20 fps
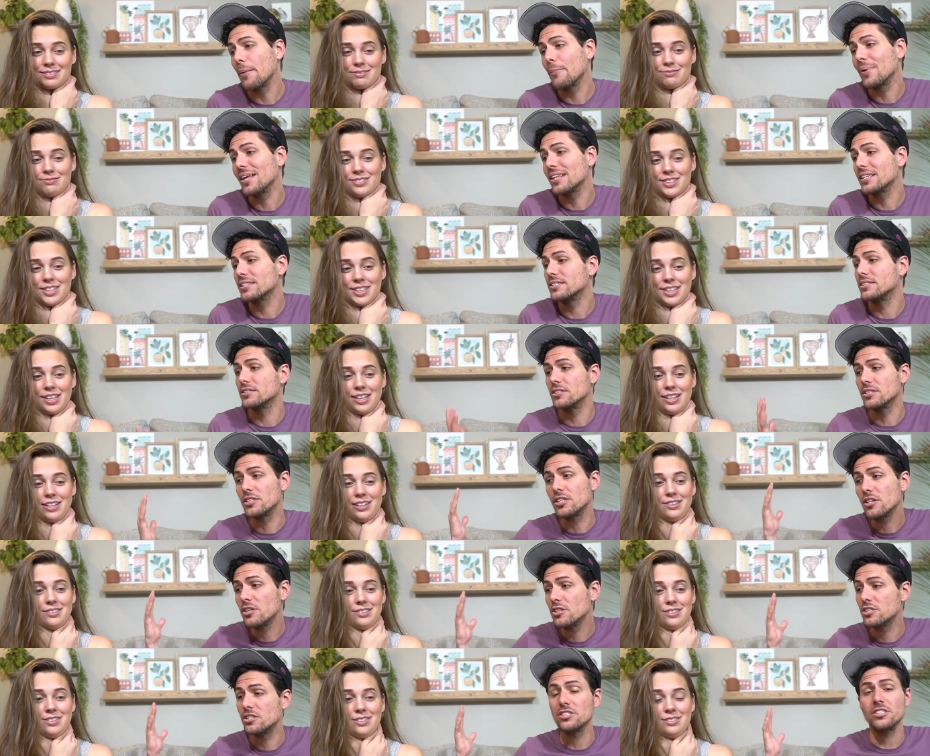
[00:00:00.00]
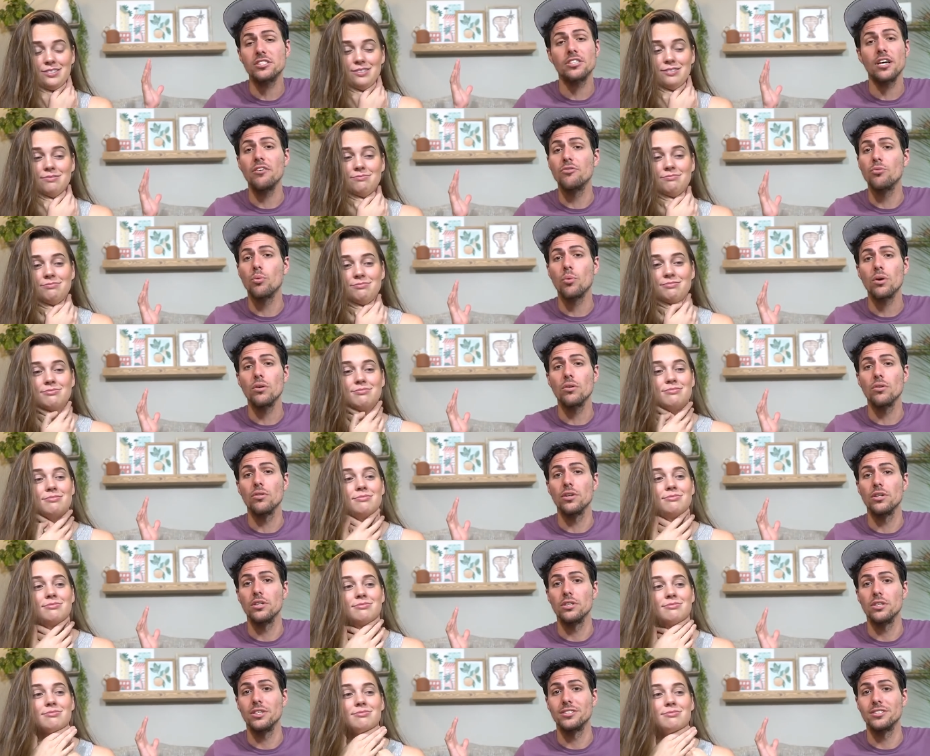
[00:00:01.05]
Speaker 1: I mean, it's, yeah, this is a tough world,
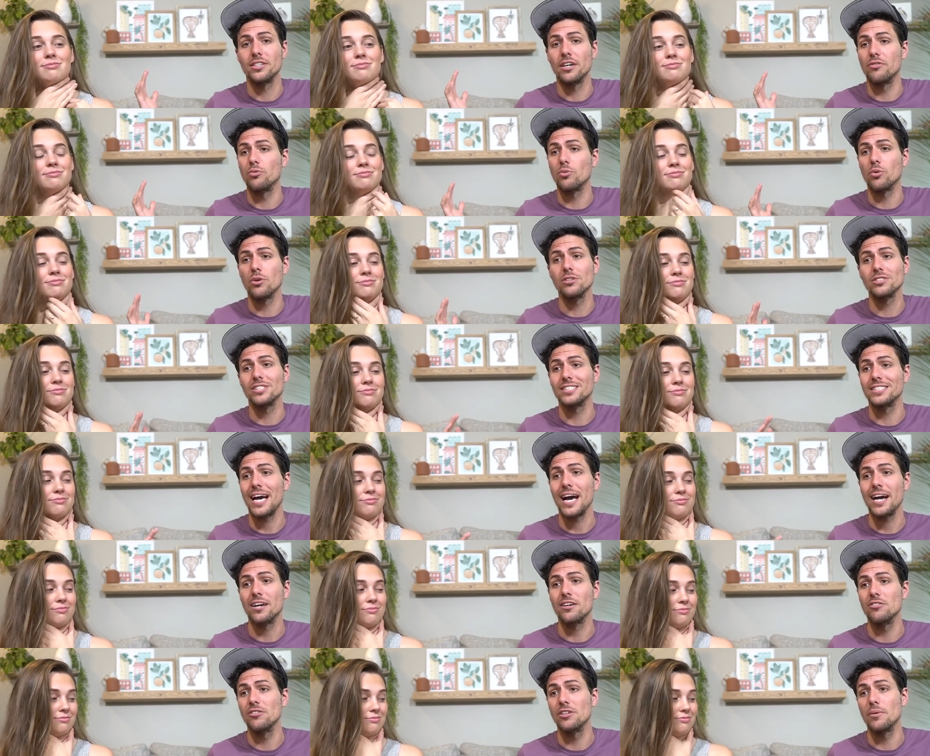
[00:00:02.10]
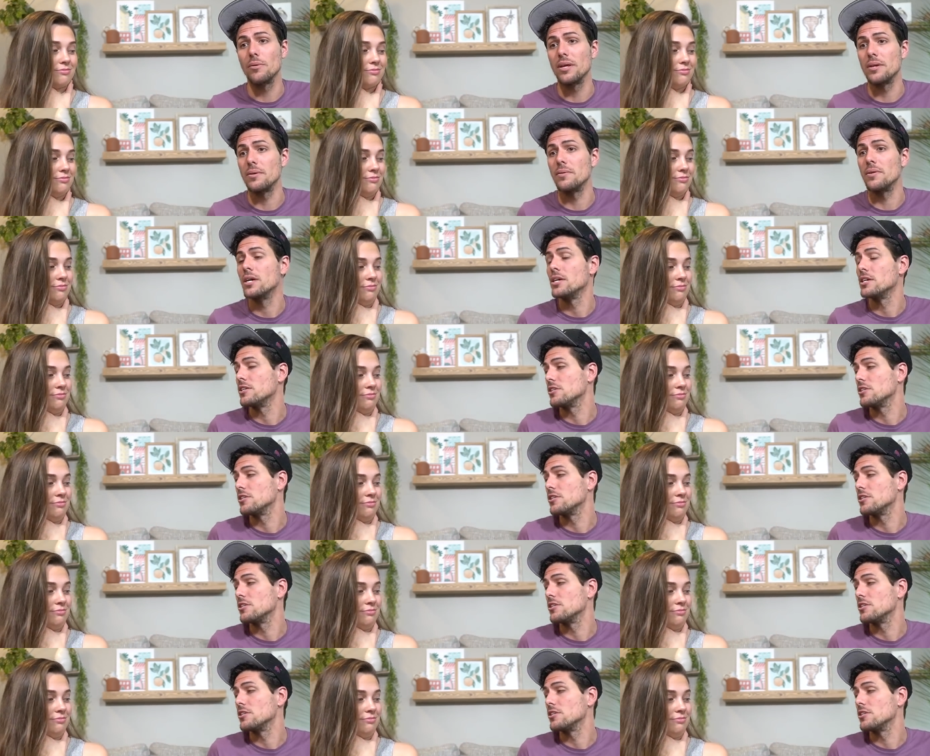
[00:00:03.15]
a tough world to tackle and, and